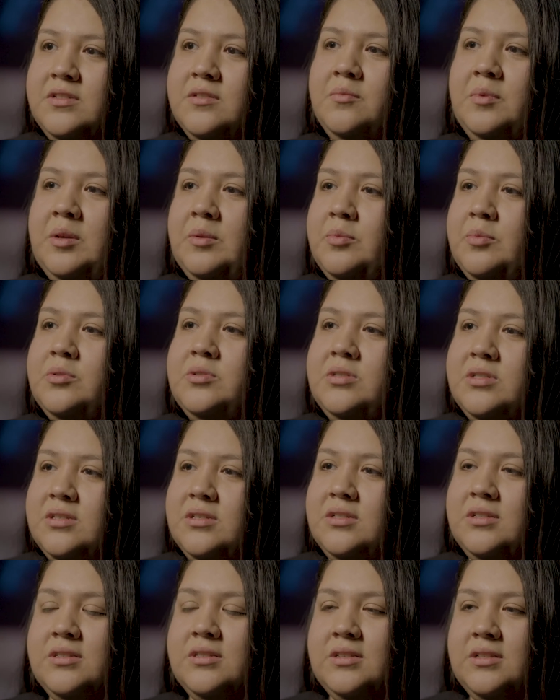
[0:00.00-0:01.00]
some people,
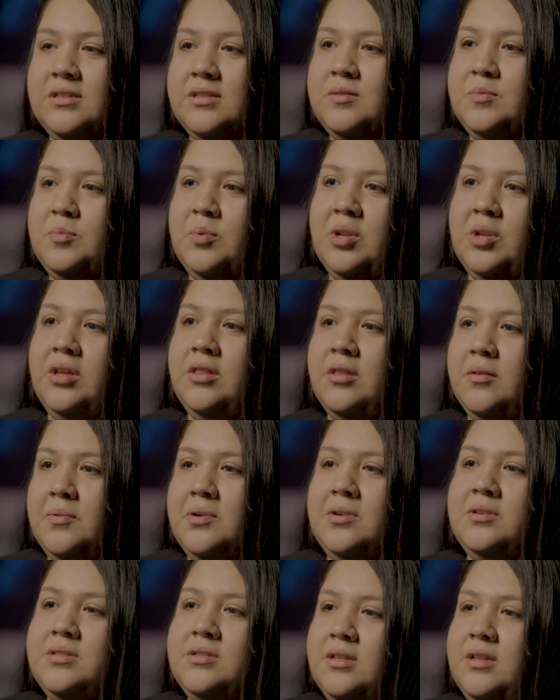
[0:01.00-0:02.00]
justice is putting the
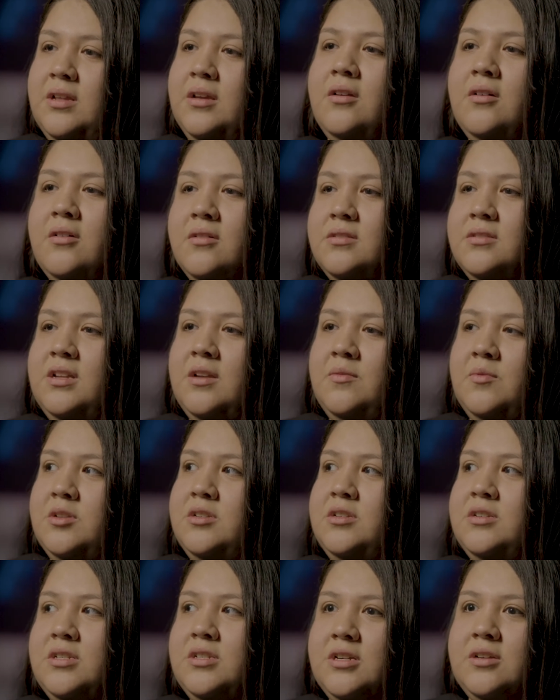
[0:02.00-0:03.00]
person that caused
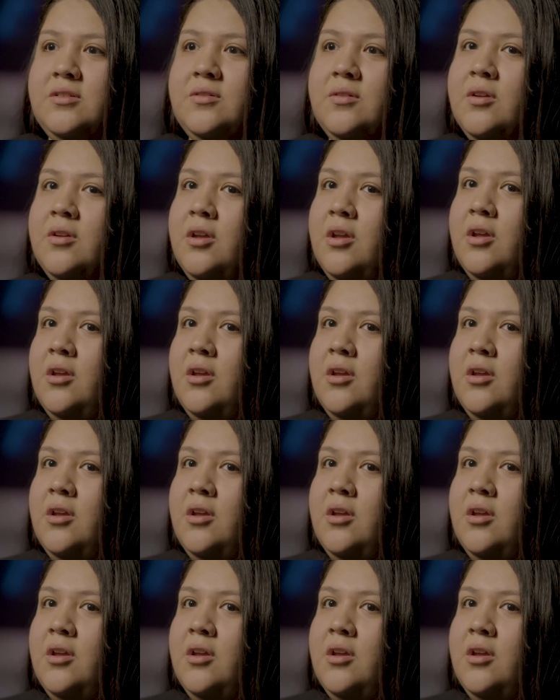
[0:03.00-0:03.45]
damage in jail.